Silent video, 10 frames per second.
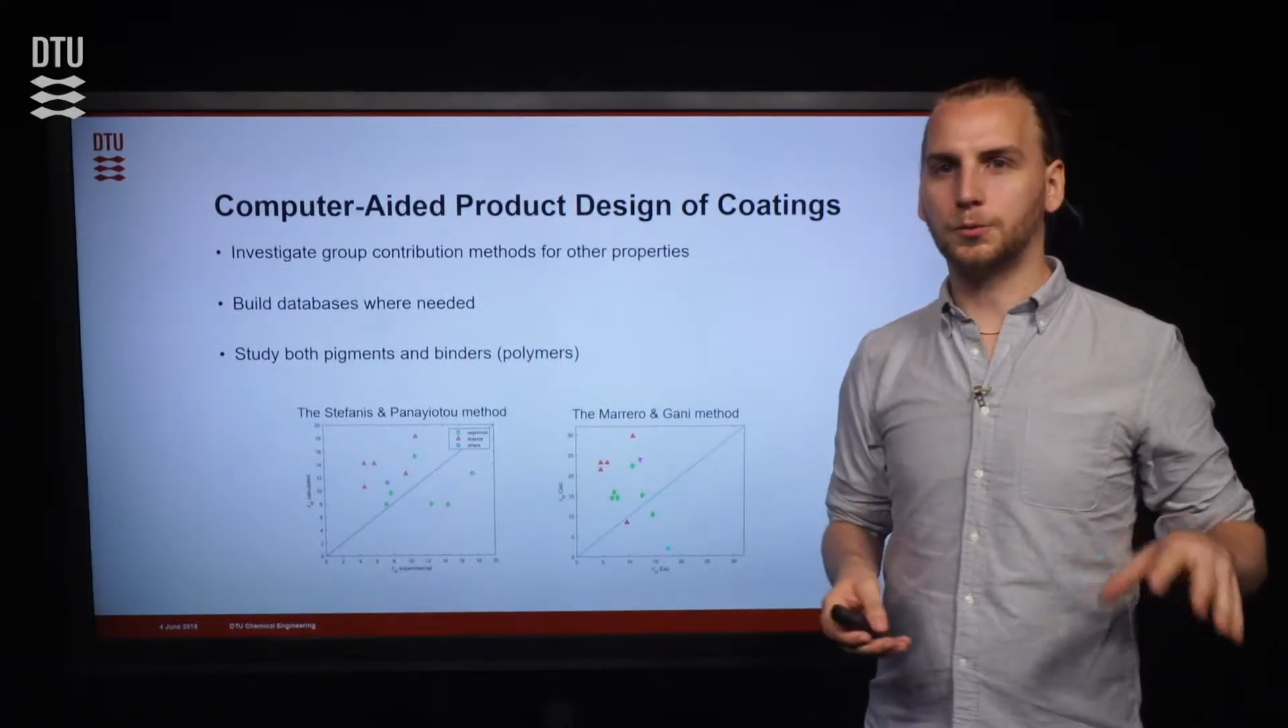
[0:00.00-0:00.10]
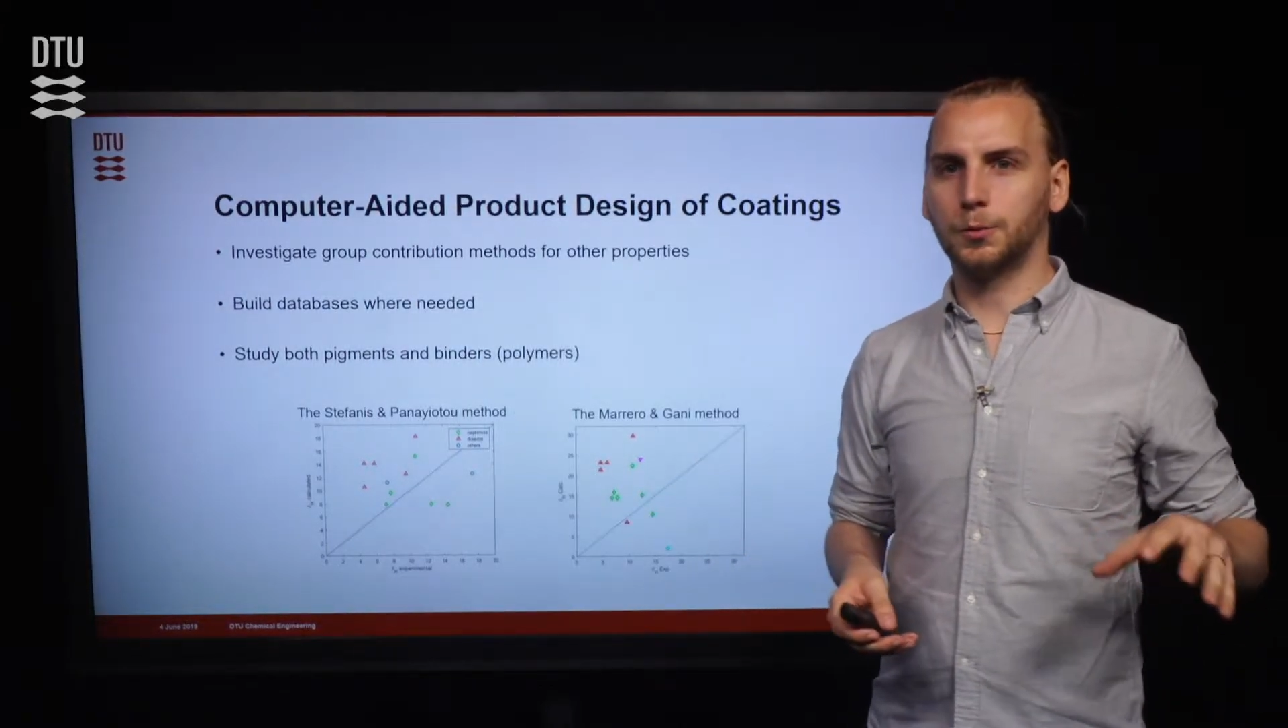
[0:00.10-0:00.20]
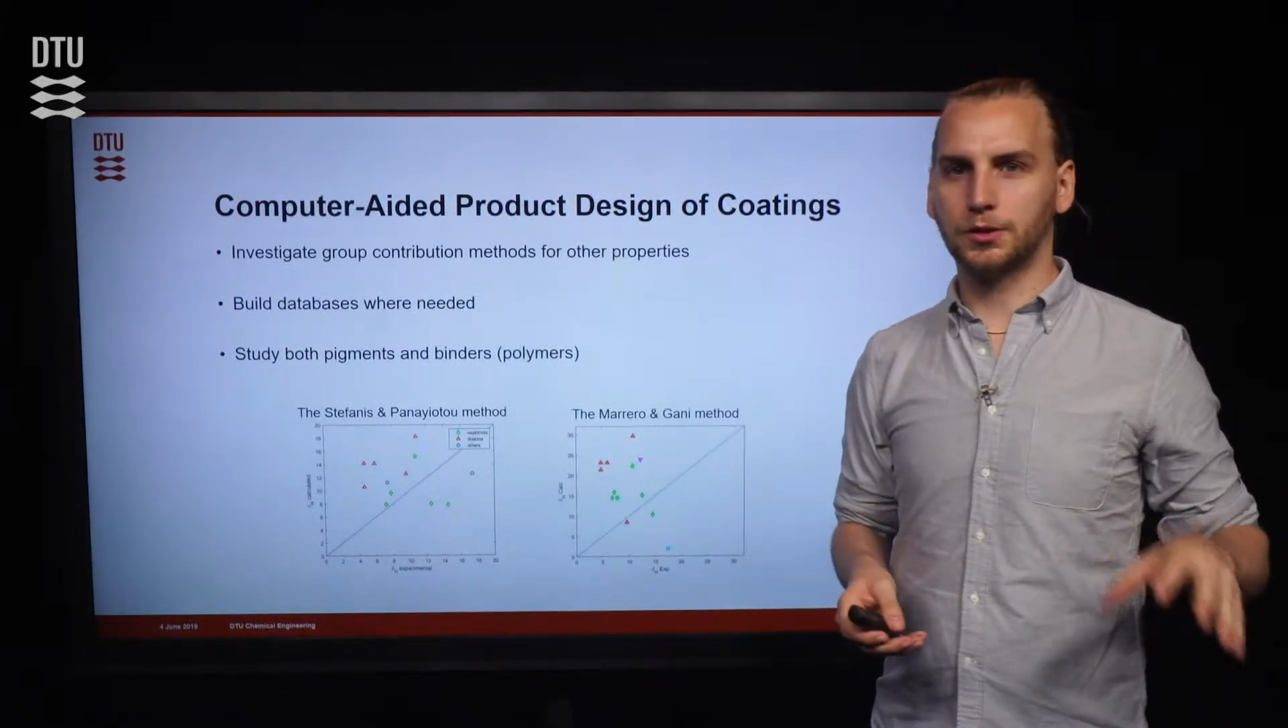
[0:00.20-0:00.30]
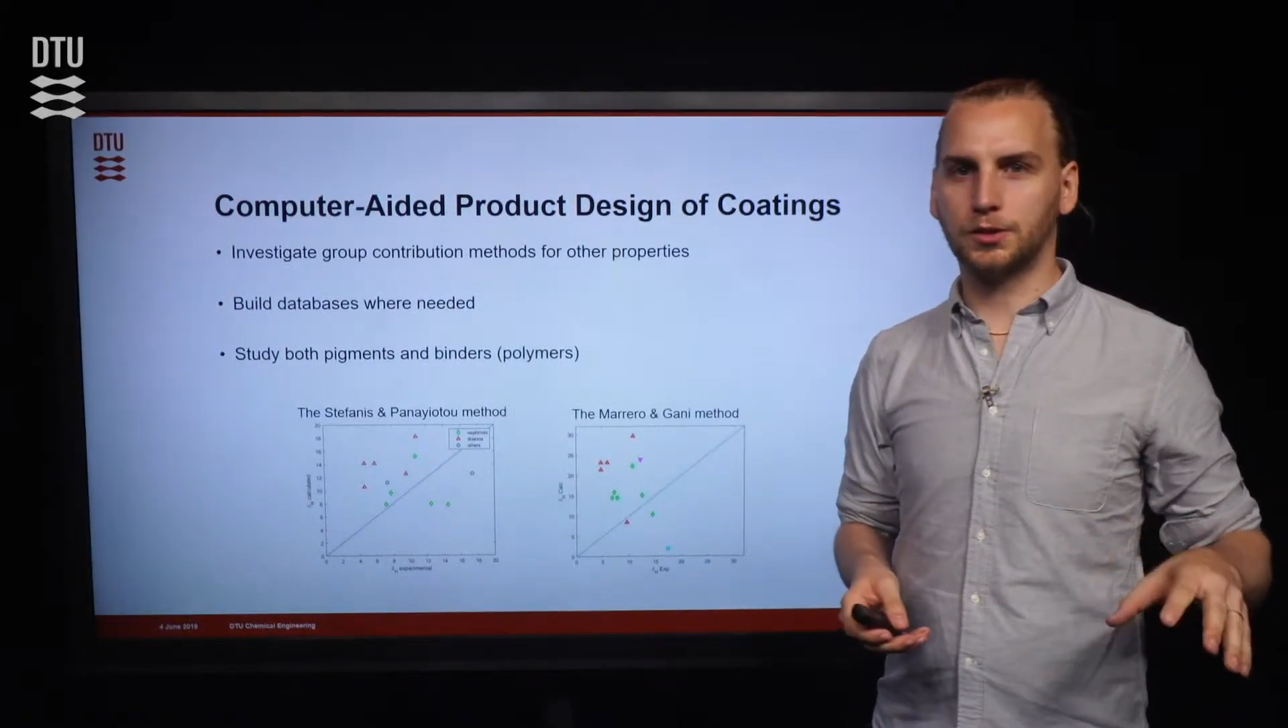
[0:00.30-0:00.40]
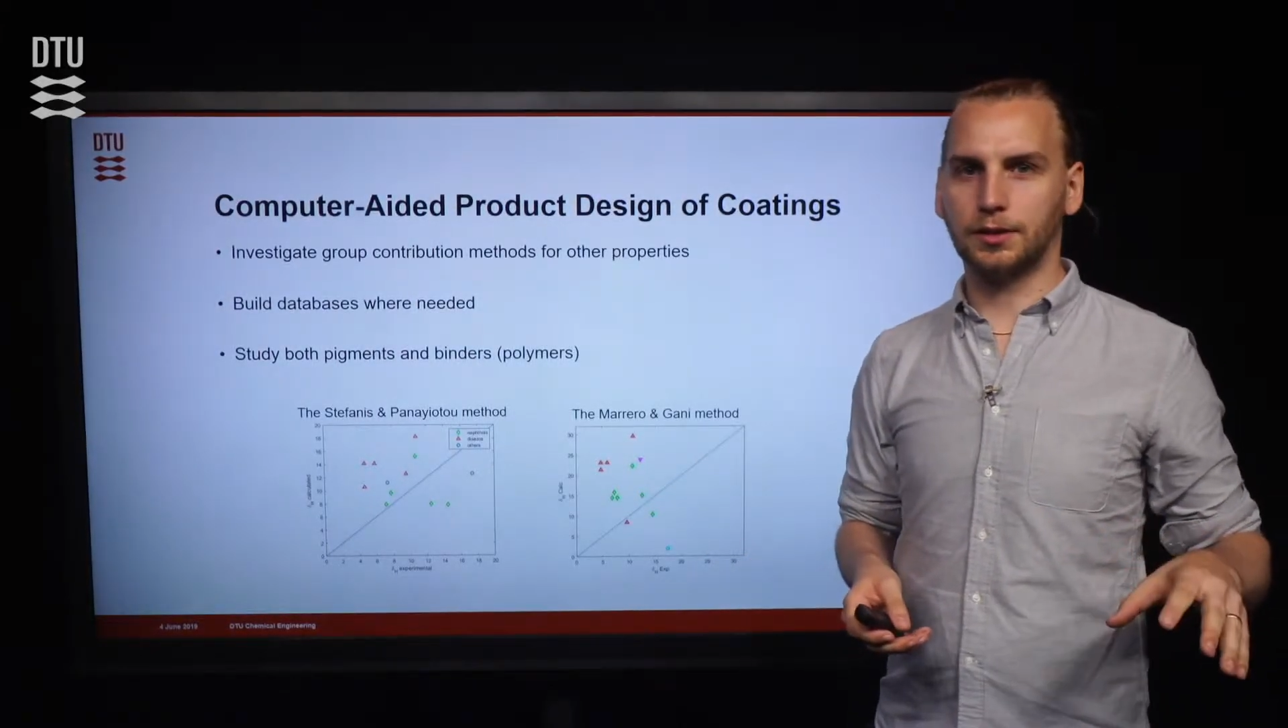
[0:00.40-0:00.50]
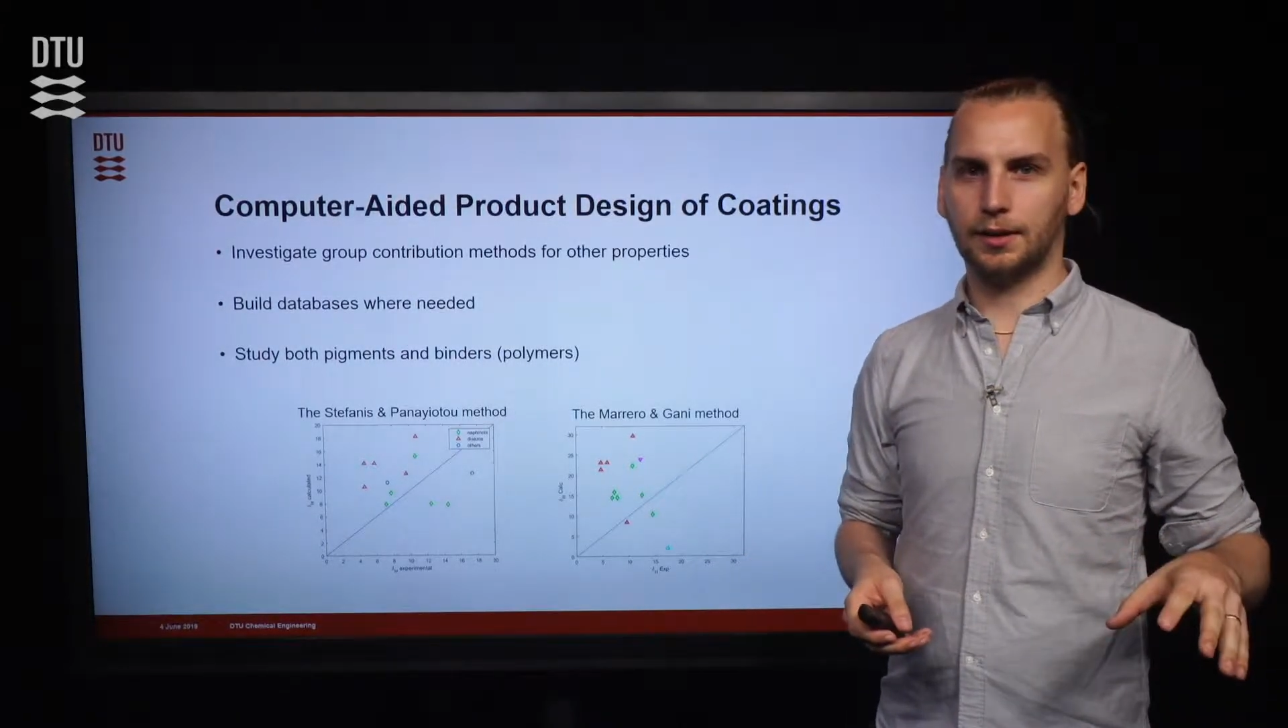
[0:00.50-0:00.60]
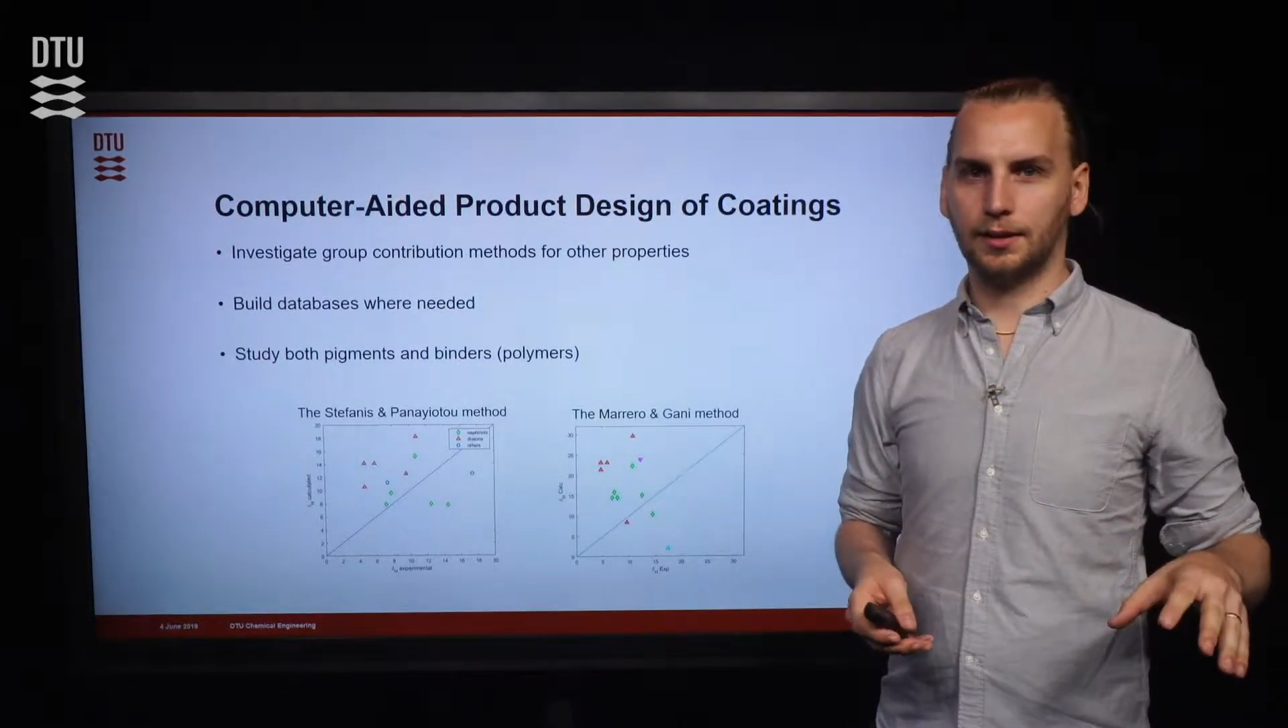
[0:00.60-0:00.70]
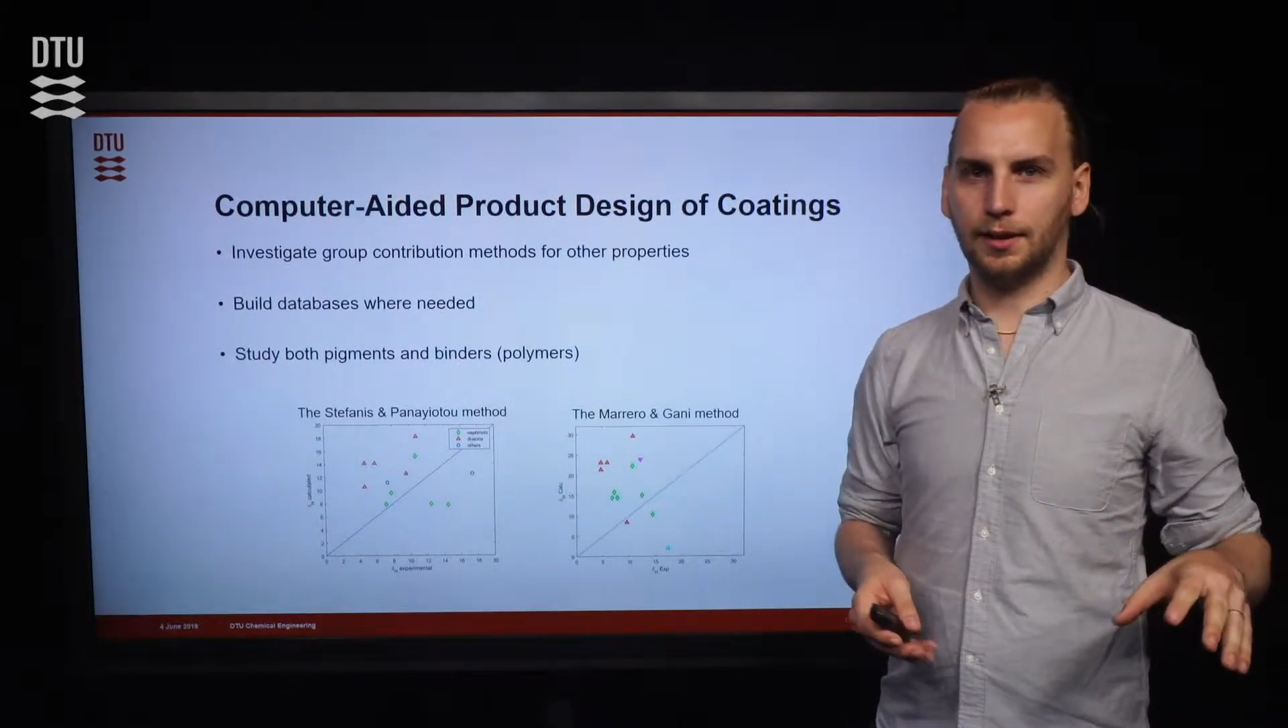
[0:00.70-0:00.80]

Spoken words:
working